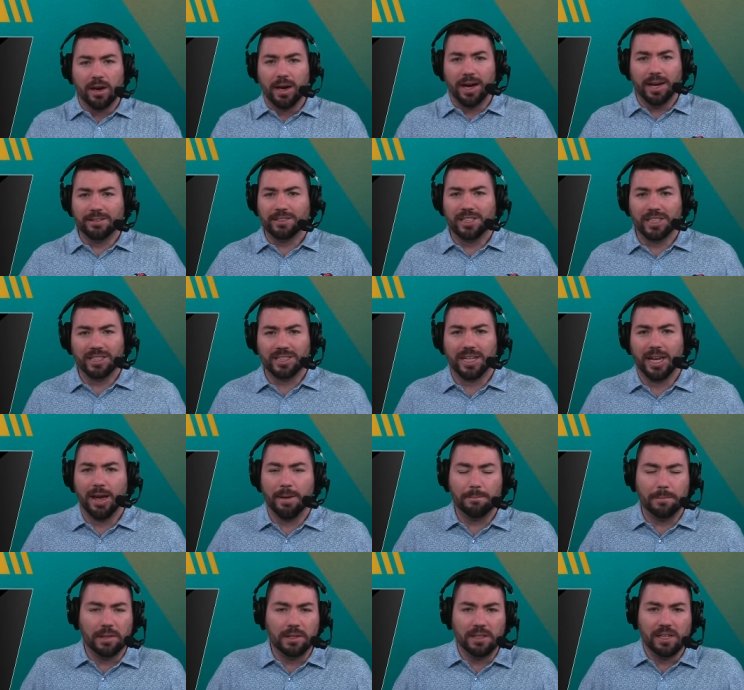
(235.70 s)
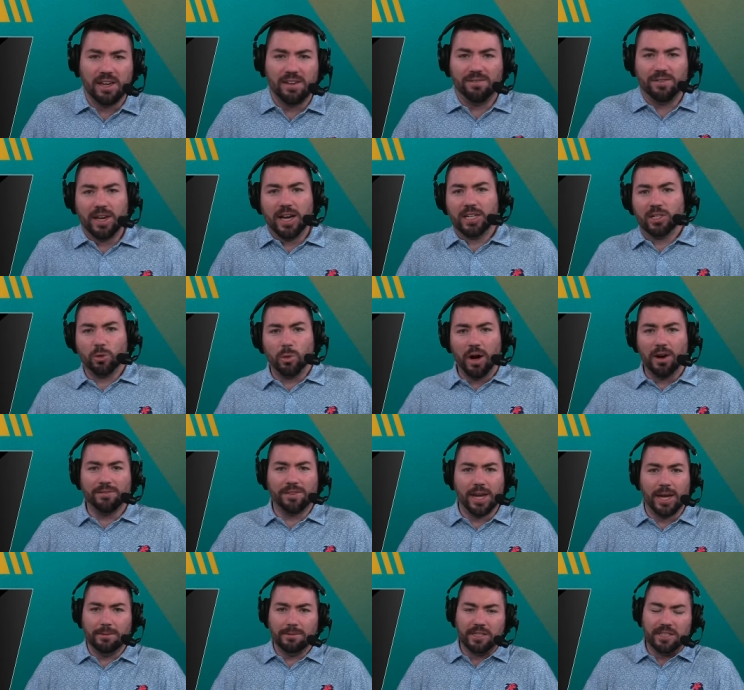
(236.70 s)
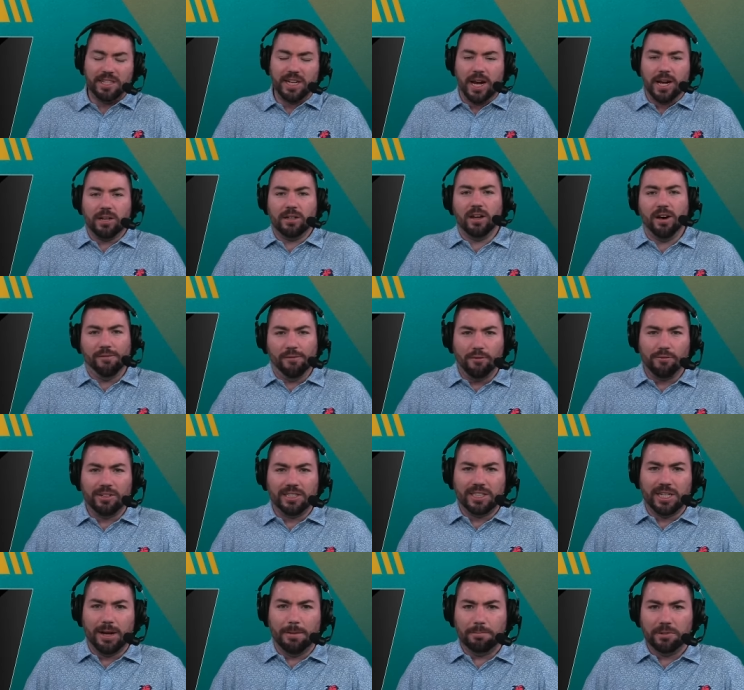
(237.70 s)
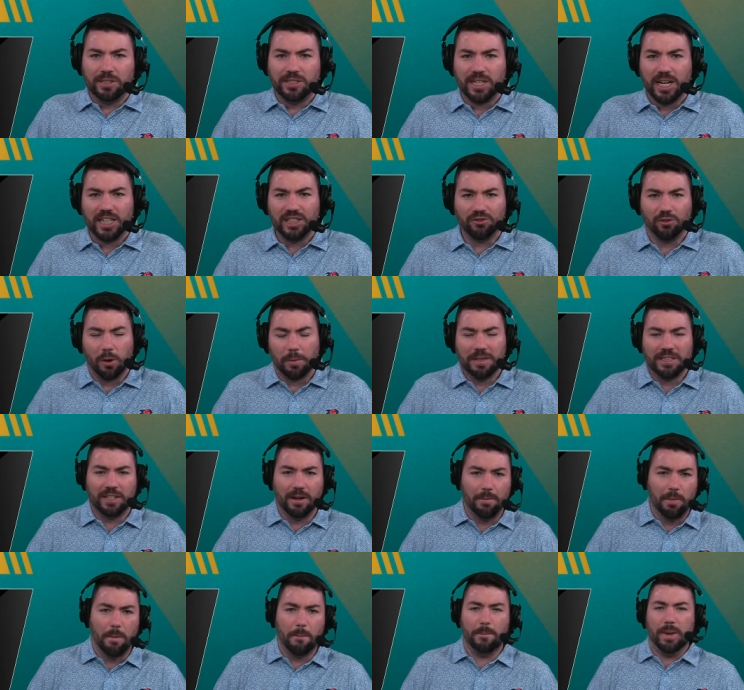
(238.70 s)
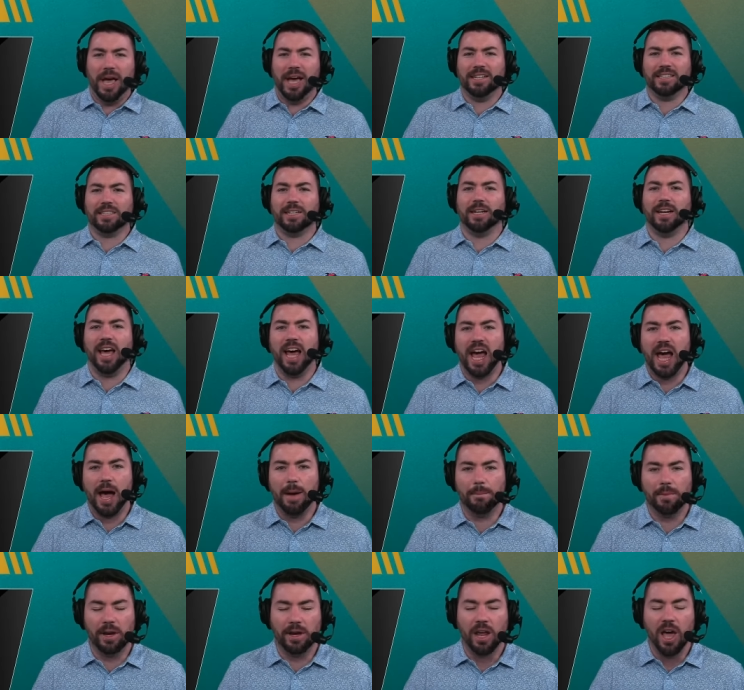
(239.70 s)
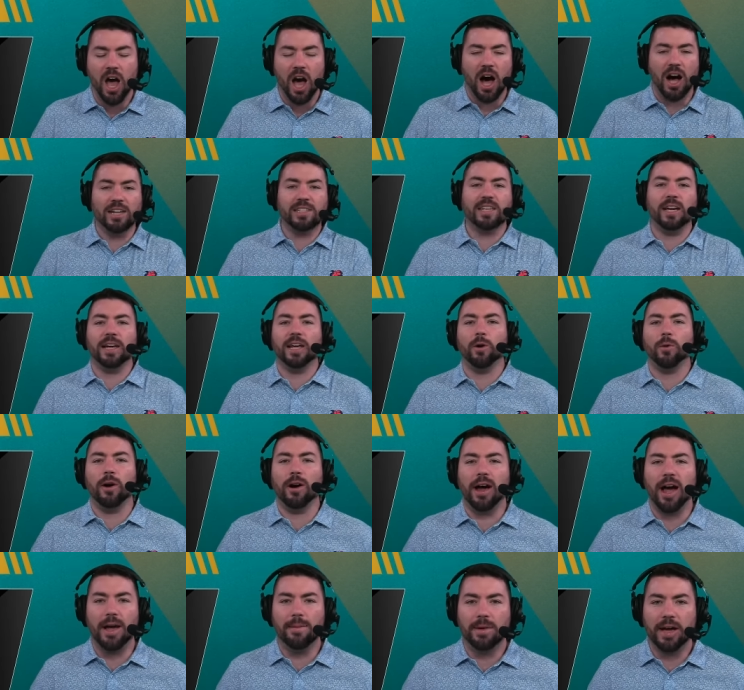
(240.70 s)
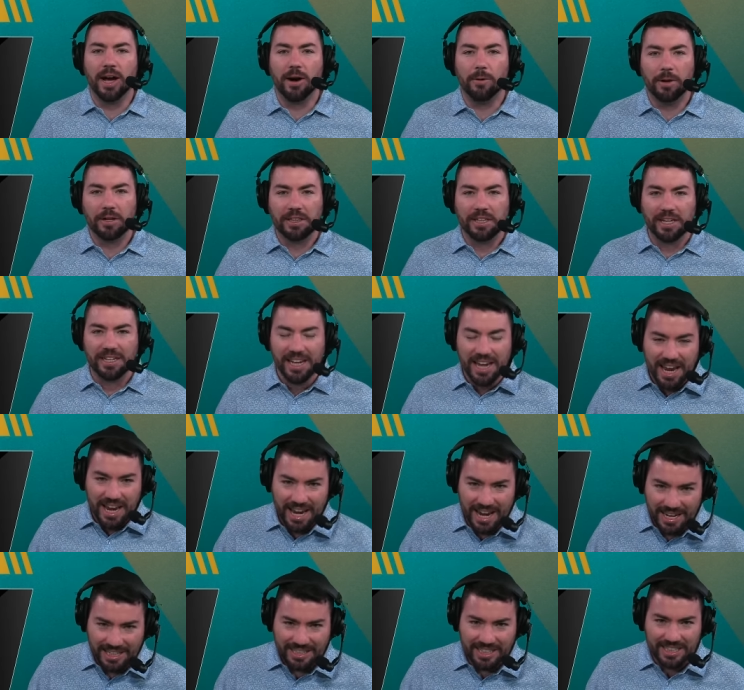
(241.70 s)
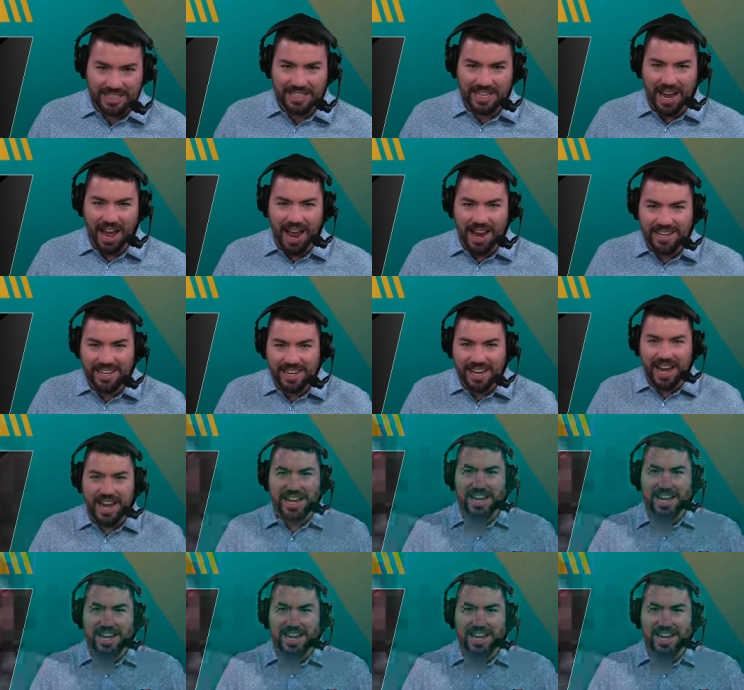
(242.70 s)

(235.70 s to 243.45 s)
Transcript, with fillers: I just can't believe yet. 12 games is not enough of a sample size for me. Something bad's going to happen. I'll tell you where I'm at with it. It's a 10. You got